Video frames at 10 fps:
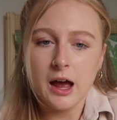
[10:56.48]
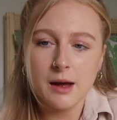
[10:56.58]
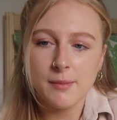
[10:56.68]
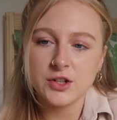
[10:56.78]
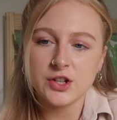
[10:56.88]

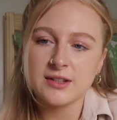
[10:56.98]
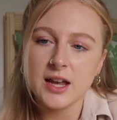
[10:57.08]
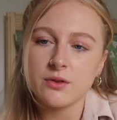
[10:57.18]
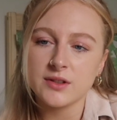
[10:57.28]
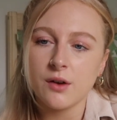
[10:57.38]
And just
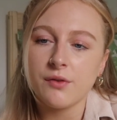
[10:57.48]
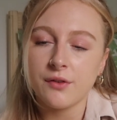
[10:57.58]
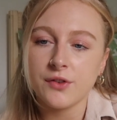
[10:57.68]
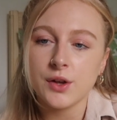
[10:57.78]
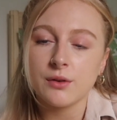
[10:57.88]
set yourself a
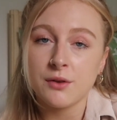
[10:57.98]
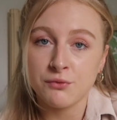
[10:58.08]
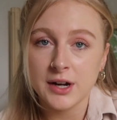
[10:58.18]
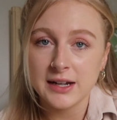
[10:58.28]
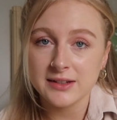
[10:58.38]
few
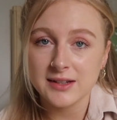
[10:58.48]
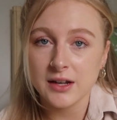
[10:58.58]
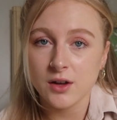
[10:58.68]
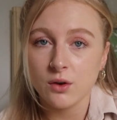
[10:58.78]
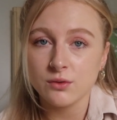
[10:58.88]
like
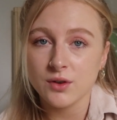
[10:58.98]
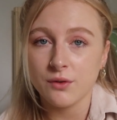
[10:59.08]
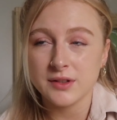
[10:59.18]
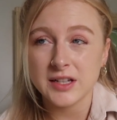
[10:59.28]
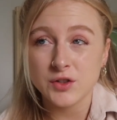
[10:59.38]
realistic goals.
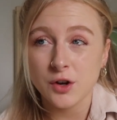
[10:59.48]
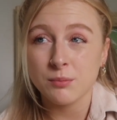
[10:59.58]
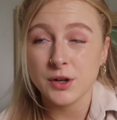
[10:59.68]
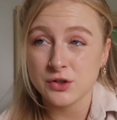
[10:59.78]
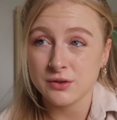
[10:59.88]
Obviously
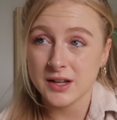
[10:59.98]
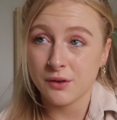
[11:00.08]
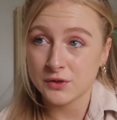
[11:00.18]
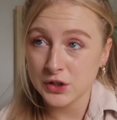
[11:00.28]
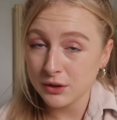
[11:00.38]
don't push
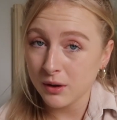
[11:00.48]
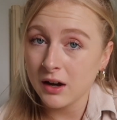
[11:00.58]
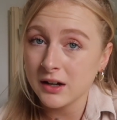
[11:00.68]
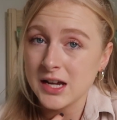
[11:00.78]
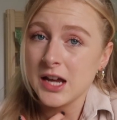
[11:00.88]
yourself too
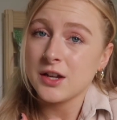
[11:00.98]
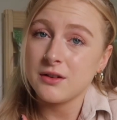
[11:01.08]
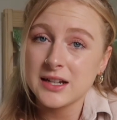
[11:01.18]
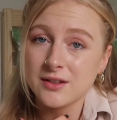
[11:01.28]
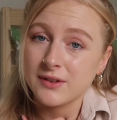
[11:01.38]
hard.
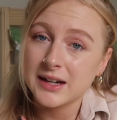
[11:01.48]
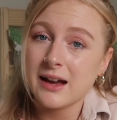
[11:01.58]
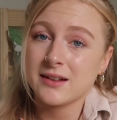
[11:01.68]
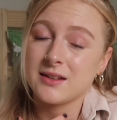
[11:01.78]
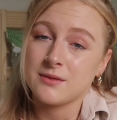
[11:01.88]
You need to
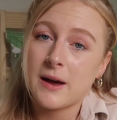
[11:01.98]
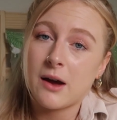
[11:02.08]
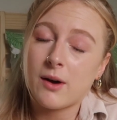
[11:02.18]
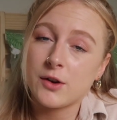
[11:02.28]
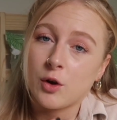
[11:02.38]
relax as
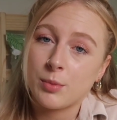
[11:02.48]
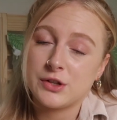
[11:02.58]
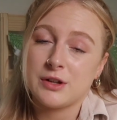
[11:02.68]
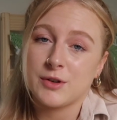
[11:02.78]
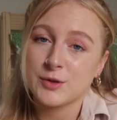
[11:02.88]
well and not
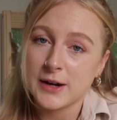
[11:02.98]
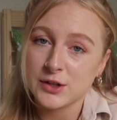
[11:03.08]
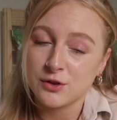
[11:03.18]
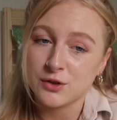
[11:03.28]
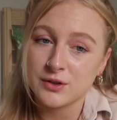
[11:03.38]
put too much
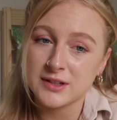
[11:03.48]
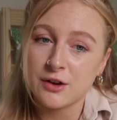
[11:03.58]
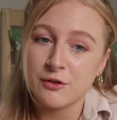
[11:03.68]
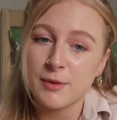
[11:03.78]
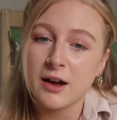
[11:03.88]
pressure on yourself.